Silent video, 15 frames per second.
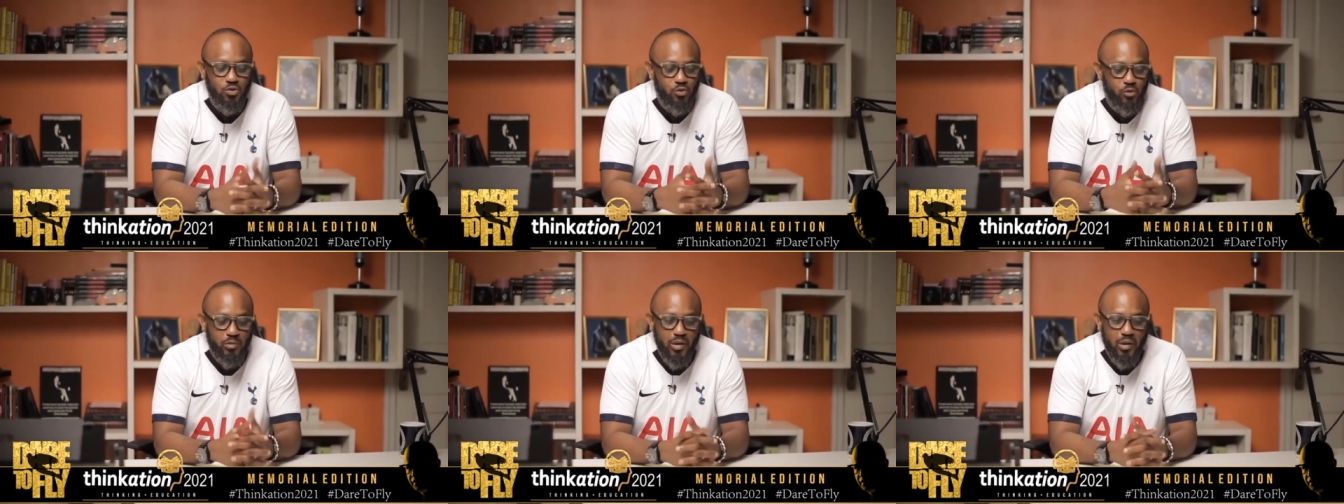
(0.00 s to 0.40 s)

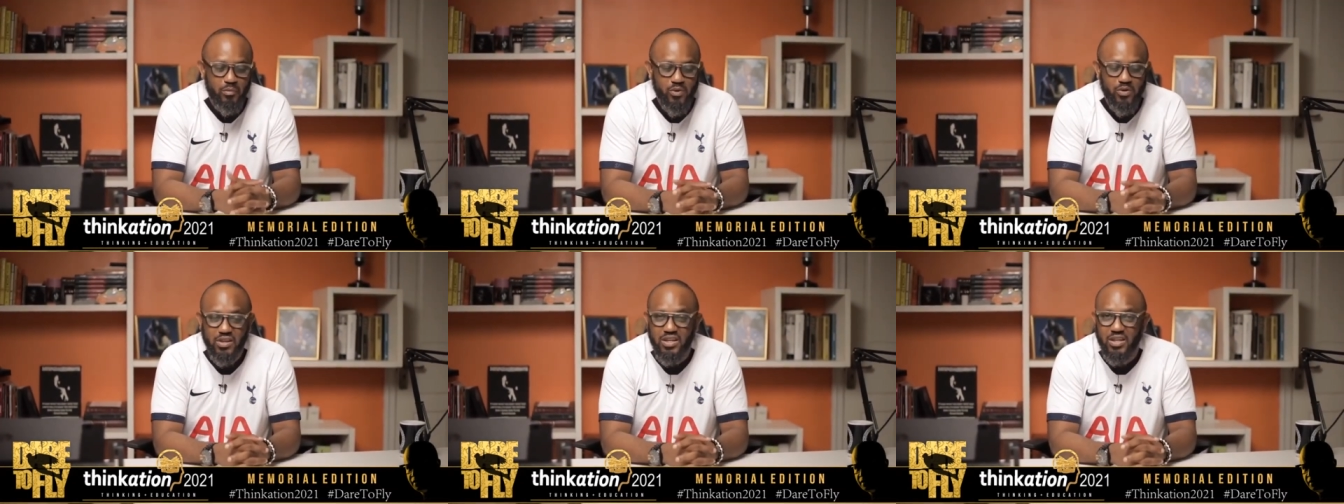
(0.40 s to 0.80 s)
You
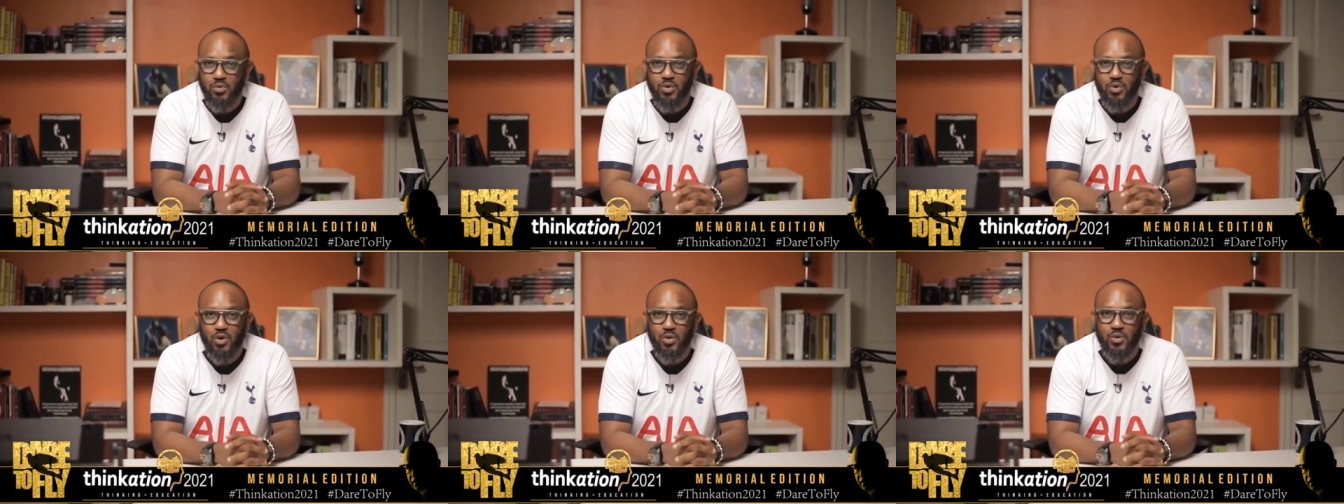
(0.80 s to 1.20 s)
remember that he
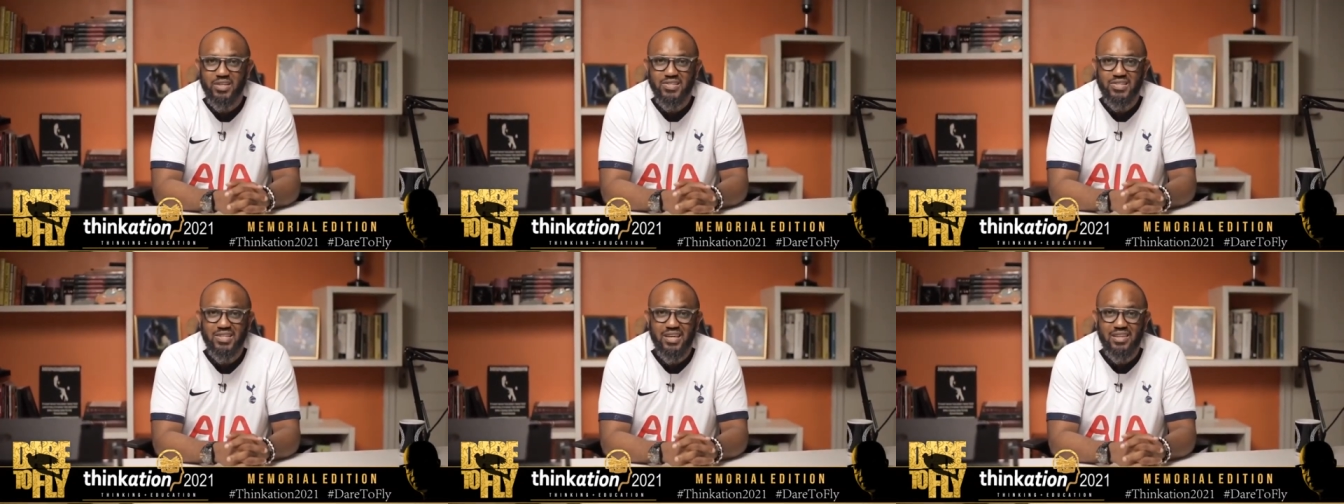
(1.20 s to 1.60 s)
would
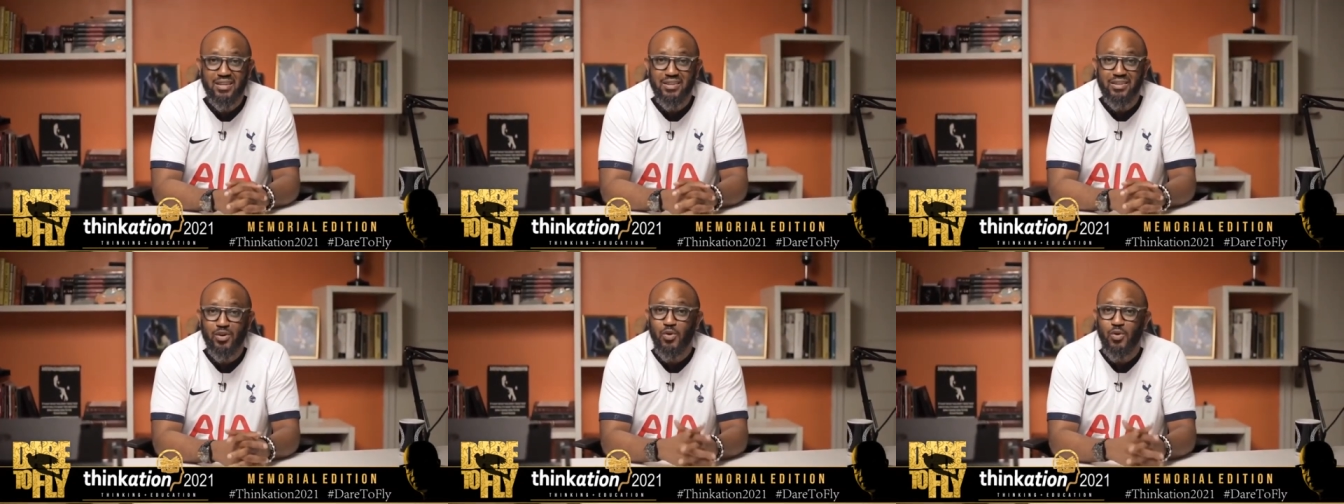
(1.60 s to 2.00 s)
always say
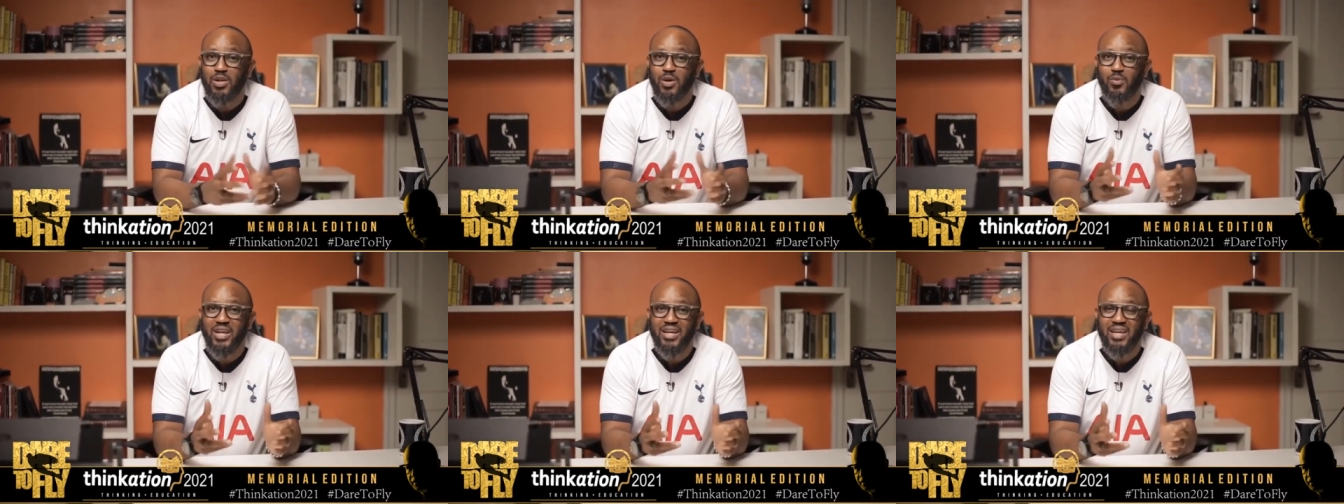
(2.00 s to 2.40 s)
that the
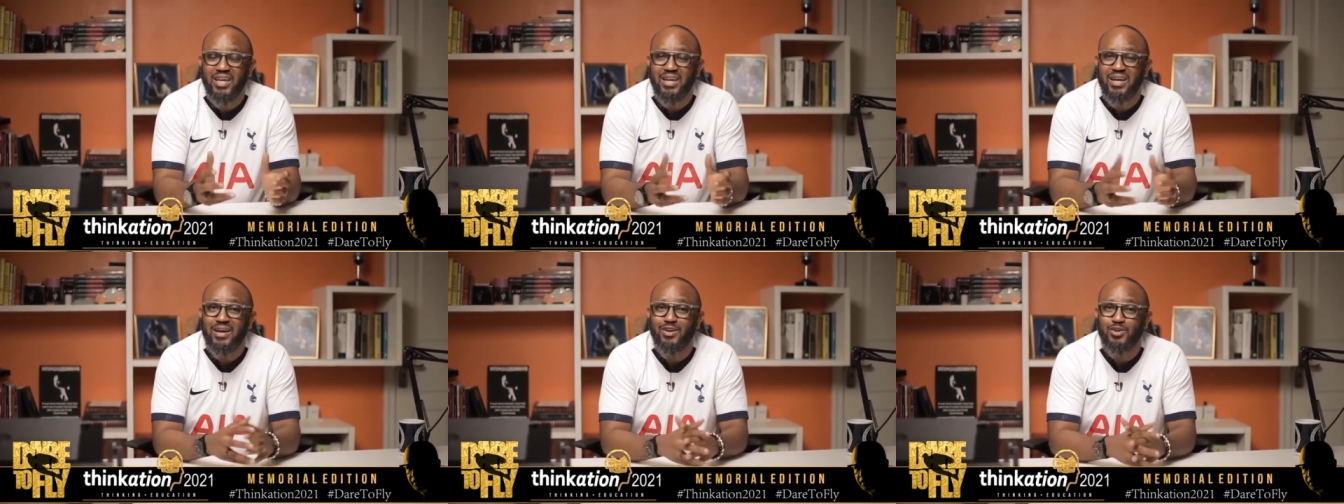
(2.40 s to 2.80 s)
only way to
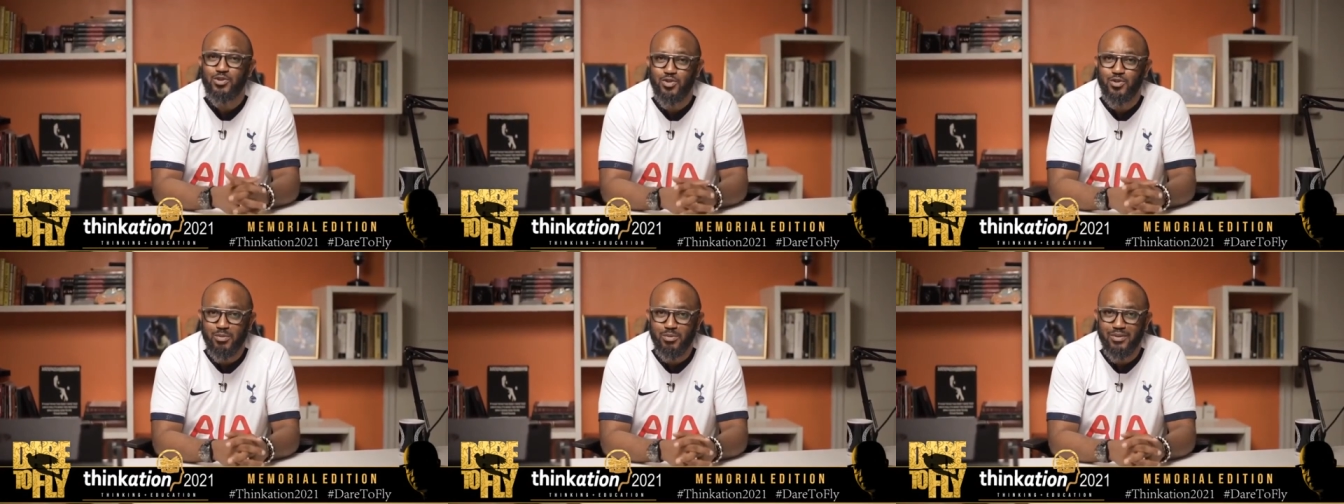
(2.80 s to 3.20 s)
get out of
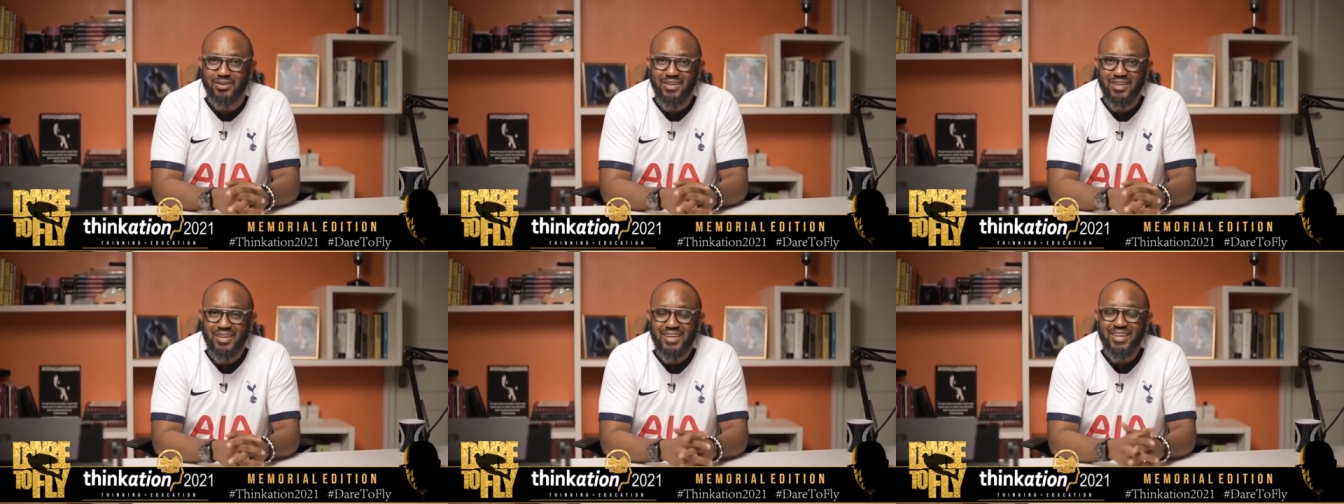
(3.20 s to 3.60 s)
trouble
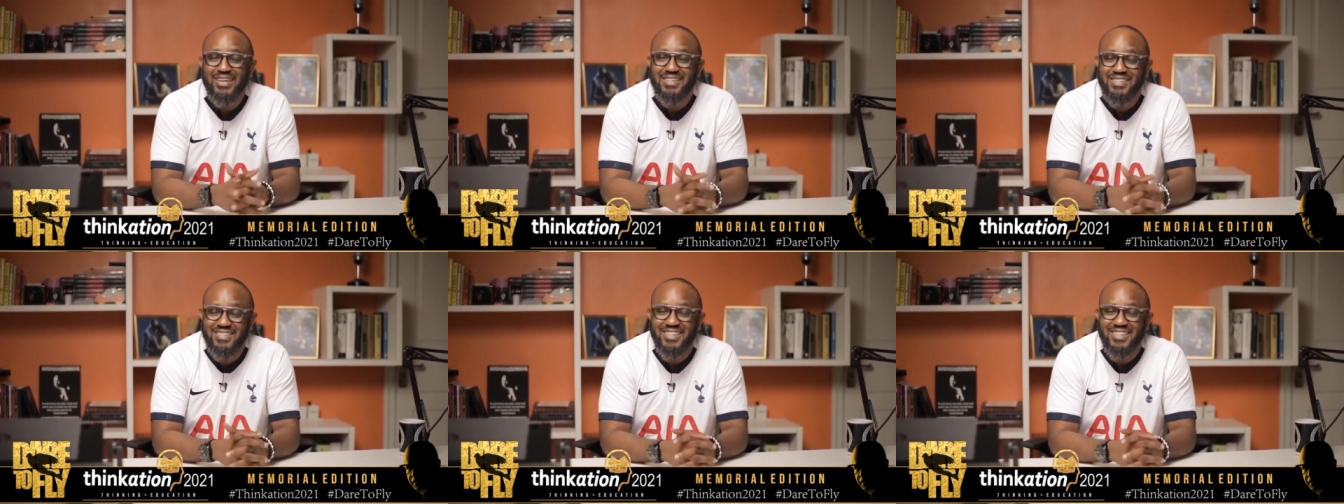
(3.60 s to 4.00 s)

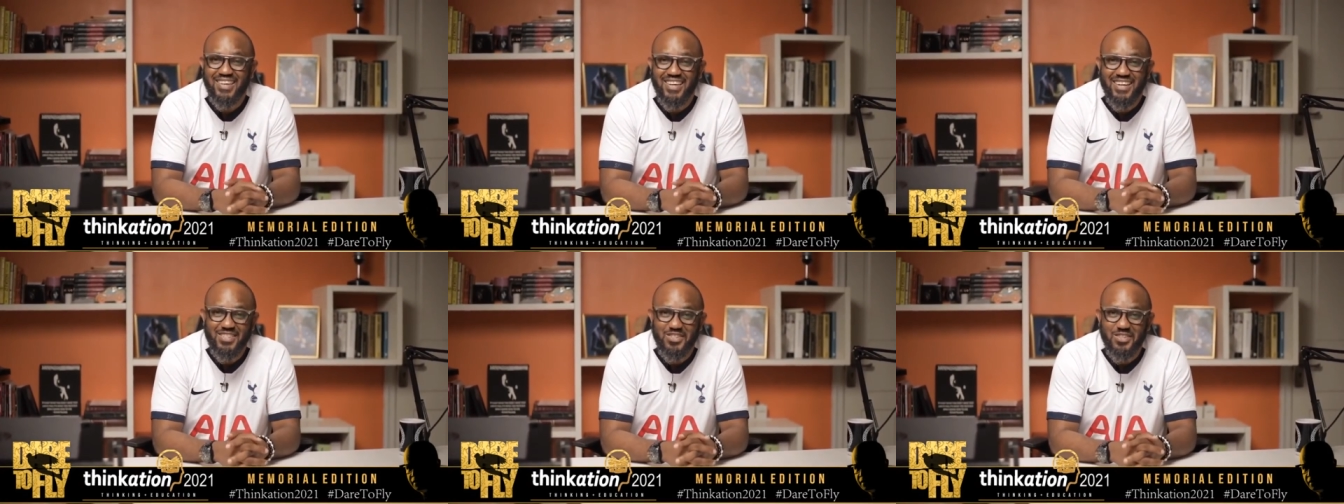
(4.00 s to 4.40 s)
is to
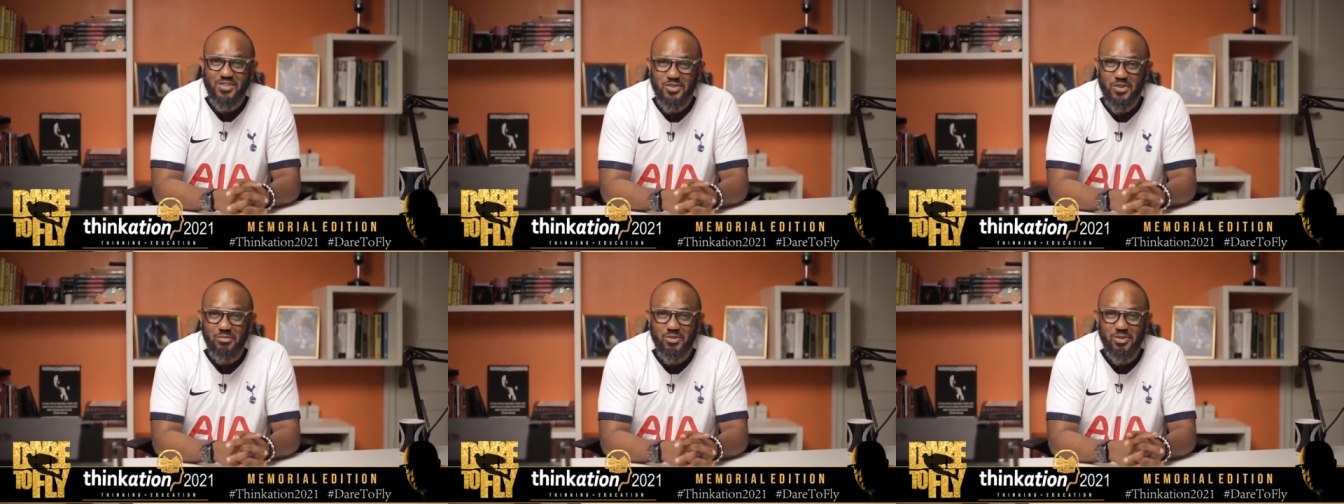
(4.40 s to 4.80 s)
get into
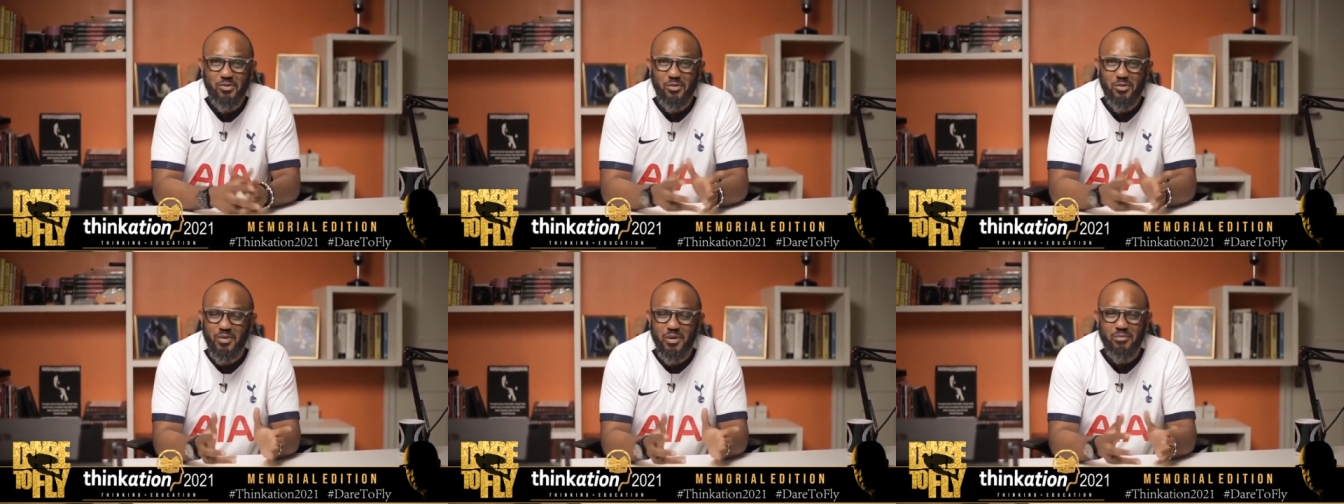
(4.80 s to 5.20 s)
trouble. You
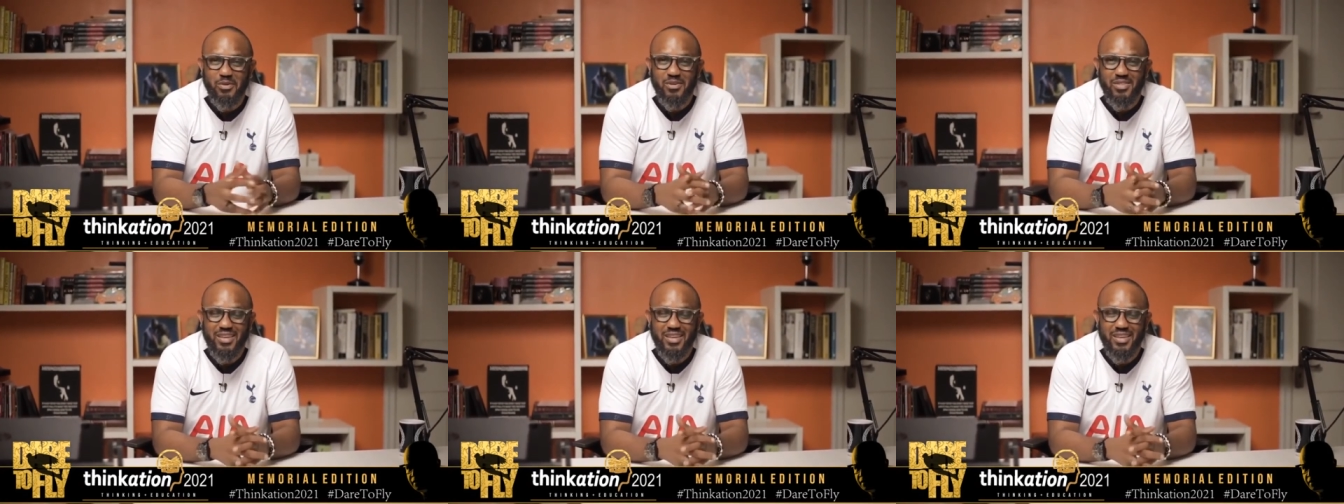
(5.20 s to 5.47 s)
remember